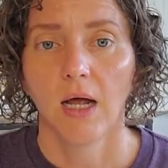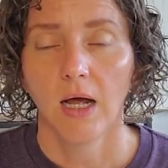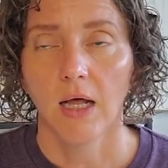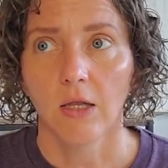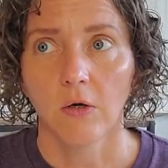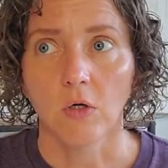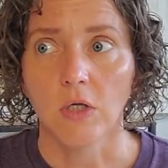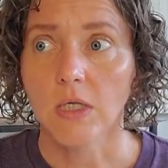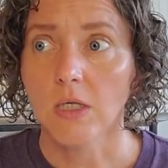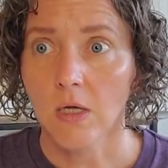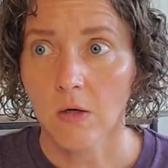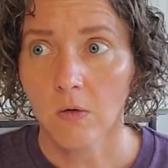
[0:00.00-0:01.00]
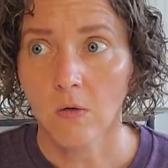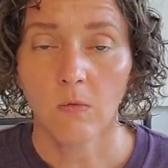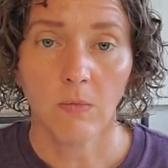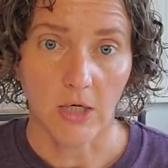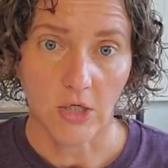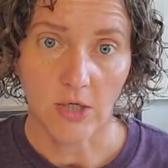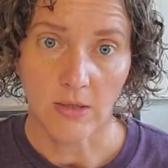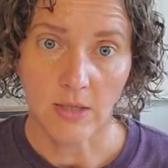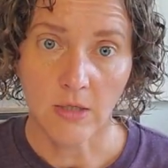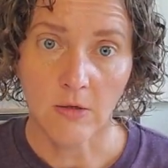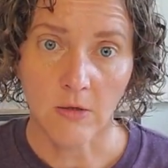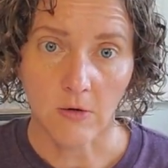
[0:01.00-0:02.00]
I learned so much, and I
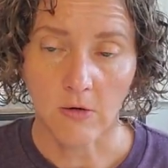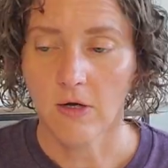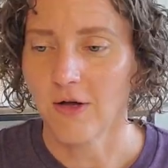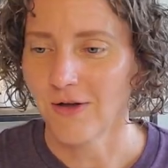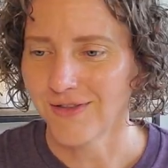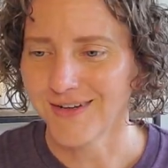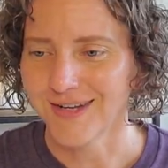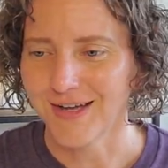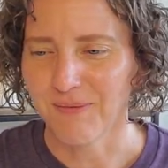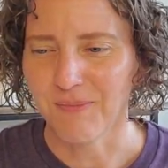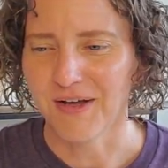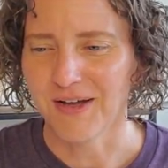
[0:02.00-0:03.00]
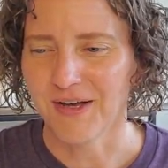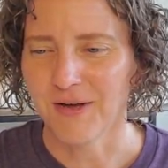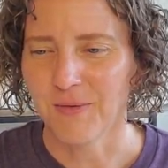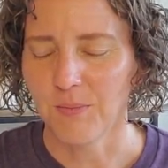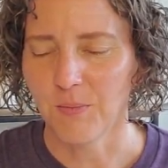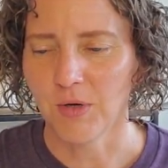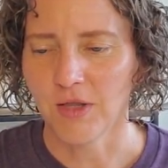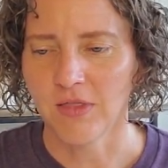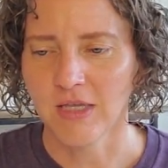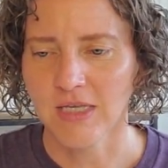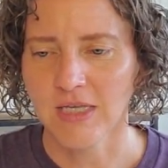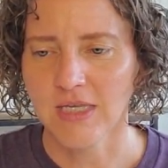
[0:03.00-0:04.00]
still learn all the time. But
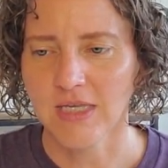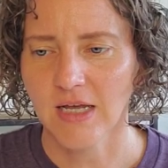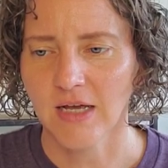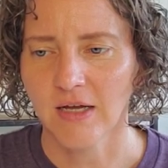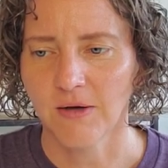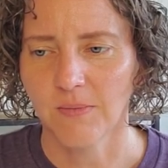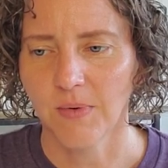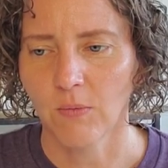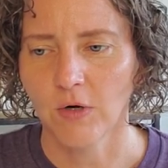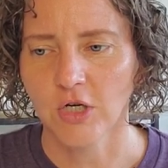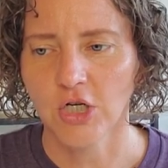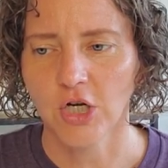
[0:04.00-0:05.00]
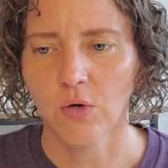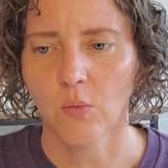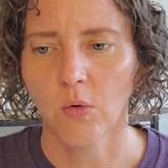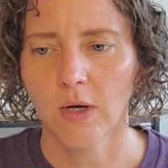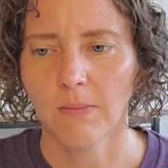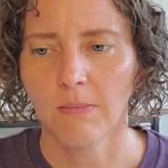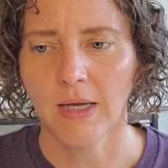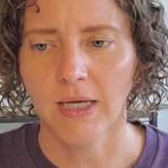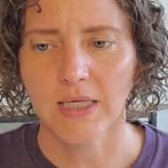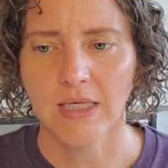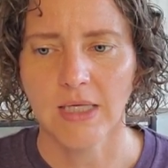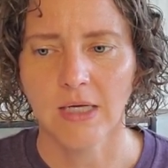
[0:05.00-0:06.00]
this, I want to share what
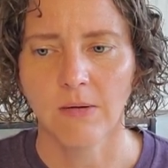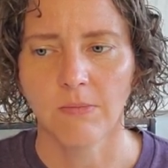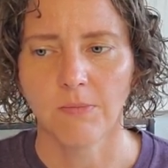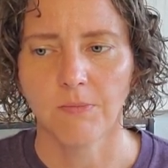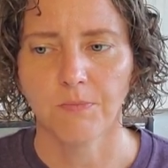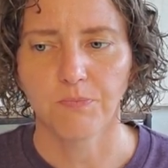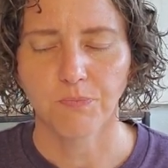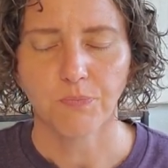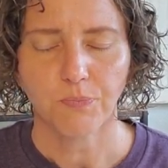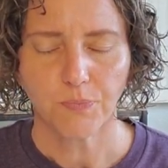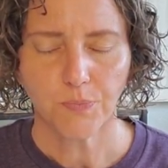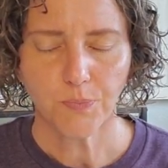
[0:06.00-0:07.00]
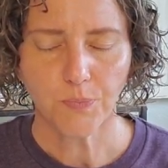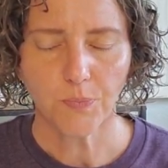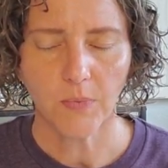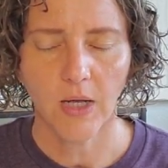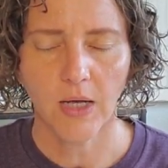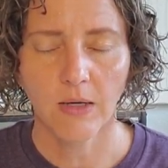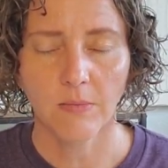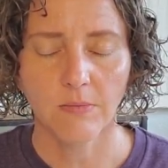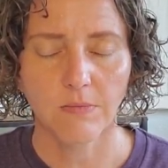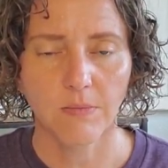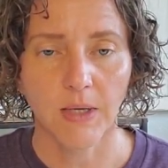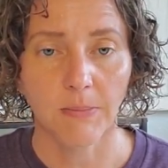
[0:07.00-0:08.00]
makes them,
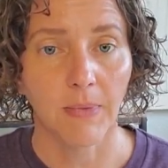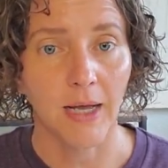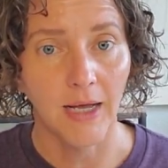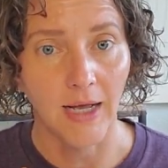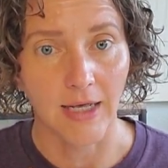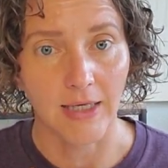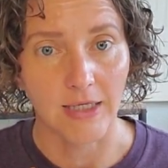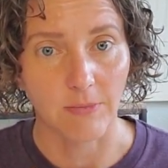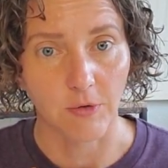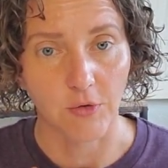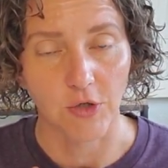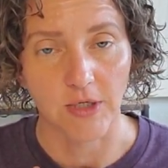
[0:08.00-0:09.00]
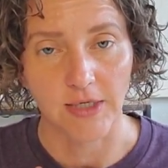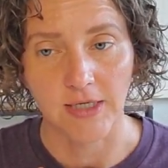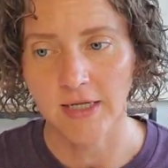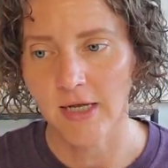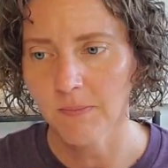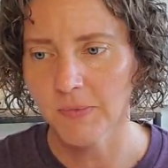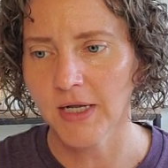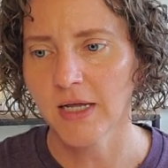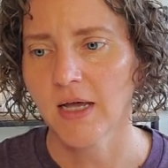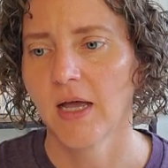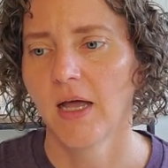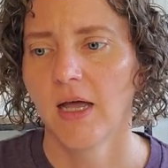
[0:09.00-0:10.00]
in my eyes, the most trusted company,